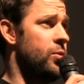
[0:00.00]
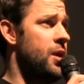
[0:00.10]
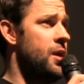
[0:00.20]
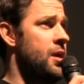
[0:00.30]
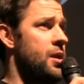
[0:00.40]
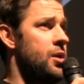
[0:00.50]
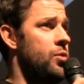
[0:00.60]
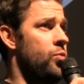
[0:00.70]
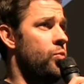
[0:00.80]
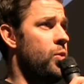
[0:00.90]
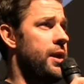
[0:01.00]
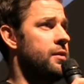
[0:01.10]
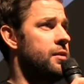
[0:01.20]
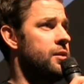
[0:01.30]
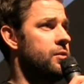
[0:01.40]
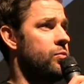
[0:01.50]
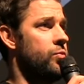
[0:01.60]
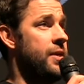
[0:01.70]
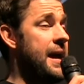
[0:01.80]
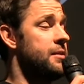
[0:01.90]
So
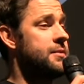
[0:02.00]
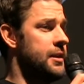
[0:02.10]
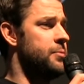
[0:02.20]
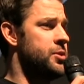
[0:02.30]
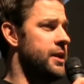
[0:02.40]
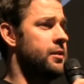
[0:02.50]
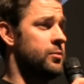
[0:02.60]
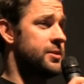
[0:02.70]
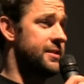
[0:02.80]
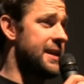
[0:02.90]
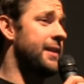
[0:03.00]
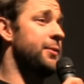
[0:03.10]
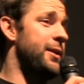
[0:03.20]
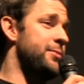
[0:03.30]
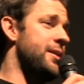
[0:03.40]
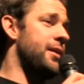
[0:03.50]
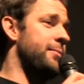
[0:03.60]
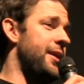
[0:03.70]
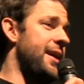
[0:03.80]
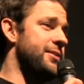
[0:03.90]
when that scene in particular was exactly what I was
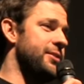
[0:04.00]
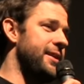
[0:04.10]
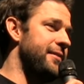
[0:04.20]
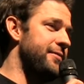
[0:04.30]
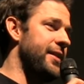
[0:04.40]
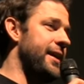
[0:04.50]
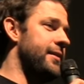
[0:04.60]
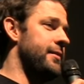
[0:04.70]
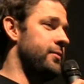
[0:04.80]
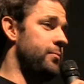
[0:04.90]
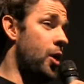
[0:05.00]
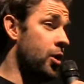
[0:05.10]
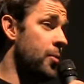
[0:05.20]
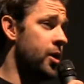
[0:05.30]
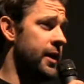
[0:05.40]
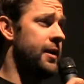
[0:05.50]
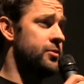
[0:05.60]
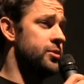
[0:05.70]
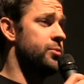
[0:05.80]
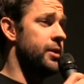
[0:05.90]
talking about, actually, of like Margo
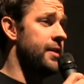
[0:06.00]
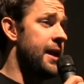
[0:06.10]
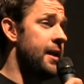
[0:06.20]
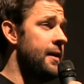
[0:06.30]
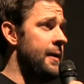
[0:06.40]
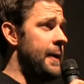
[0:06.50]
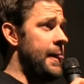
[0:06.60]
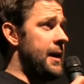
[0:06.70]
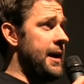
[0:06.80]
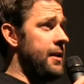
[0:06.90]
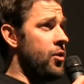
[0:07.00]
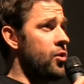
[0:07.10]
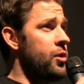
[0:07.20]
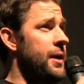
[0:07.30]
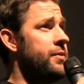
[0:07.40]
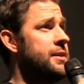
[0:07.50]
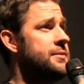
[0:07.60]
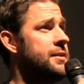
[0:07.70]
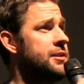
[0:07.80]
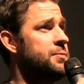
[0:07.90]
Martindale's doing that. I'd heard about
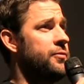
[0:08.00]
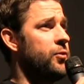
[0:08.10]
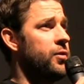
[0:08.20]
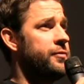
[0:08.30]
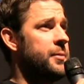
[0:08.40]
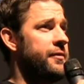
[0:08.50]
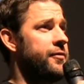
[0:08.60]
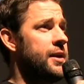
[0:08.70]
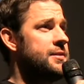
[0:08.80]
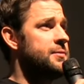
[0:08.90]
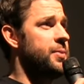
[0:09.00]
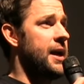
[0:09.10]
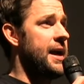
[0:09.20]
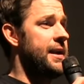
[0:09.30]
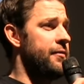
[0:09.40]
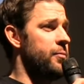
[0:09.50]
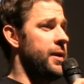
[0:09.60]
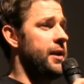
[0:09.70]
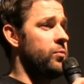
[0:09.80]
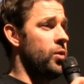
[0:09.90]
these scenes before from my friends, but I had never
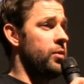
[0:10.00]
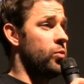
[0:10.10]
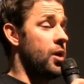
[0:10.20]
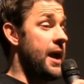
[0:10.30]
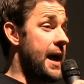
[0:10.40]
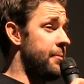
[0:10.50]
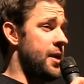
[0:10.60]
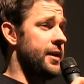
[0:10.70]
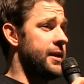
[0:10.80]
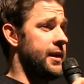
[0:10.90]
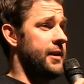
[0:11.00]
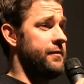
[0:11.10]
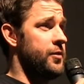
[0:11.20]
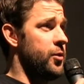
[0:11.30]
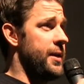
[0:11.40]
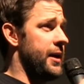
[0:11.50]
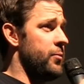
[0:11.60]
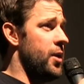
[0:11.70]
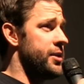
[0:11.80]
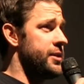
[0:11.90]
been in one where I, I'm not kidding, if you go back
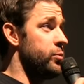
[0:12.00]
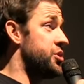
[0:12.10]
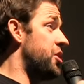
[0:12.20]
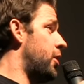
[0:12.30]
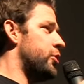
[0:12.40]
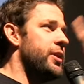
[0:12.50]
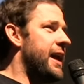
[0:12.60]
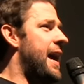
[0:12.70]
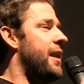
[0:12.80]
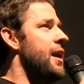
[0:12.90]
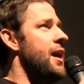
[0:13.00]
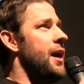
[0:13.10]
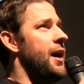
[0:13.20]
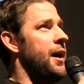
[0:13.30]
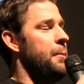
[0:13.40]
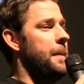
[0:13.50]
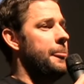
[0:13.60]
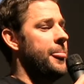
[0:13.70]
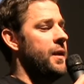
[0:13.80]
and watch it, we should all do it again. Um,